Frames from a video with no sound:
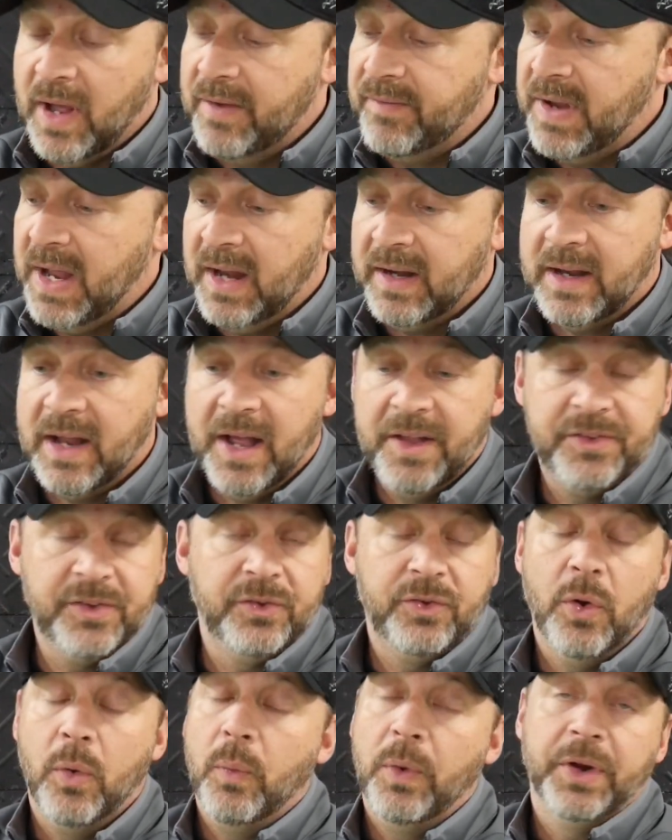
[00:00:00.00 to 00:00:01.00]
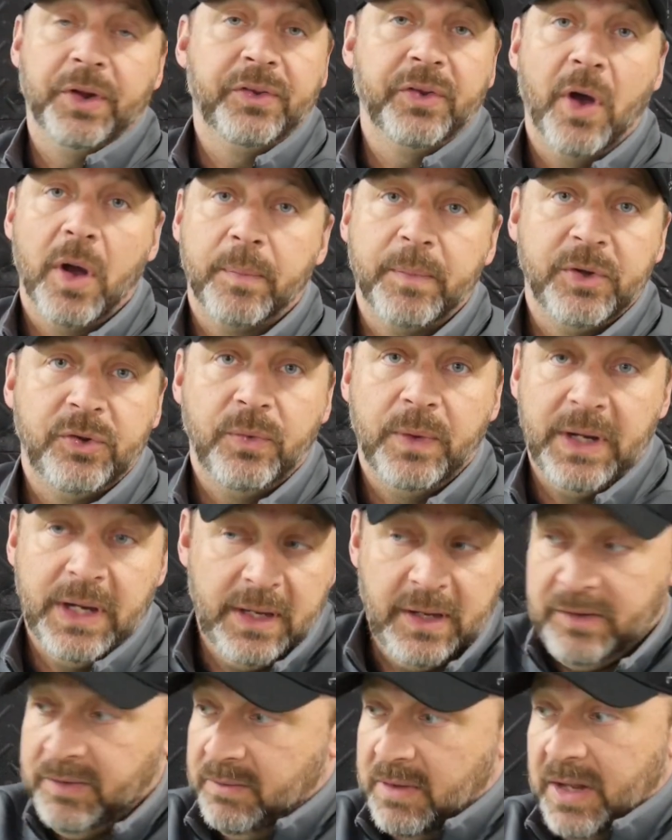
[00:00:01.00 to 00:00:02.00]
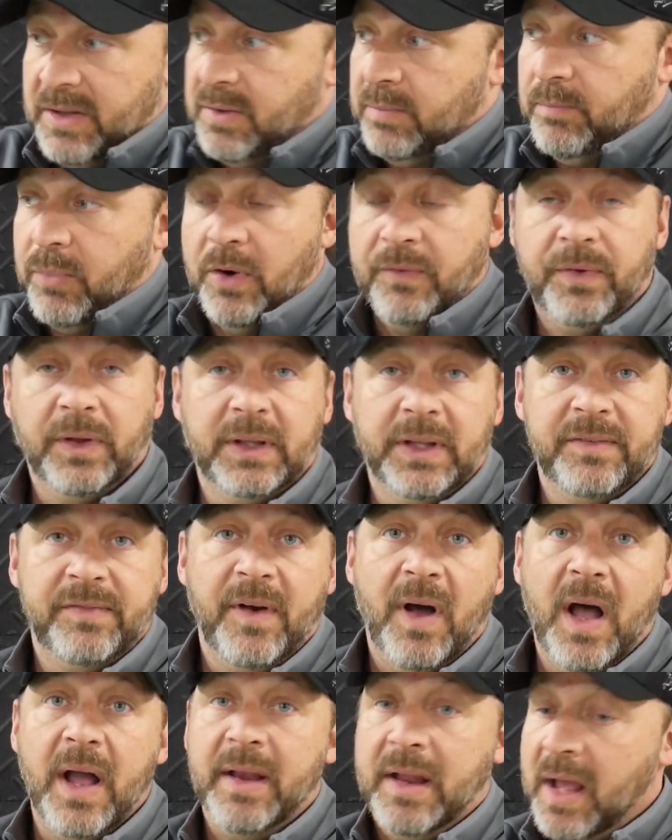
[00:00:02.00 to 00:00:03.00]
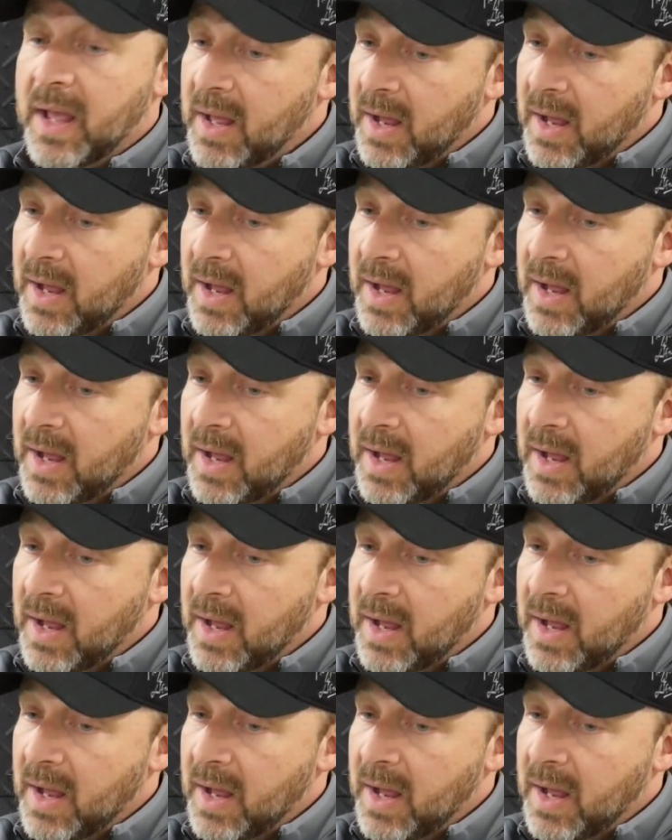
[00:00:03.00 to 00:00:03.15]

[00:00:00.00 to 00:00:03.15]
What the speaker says: I've had guys that don't want to talk between innings. That's perfectly fine.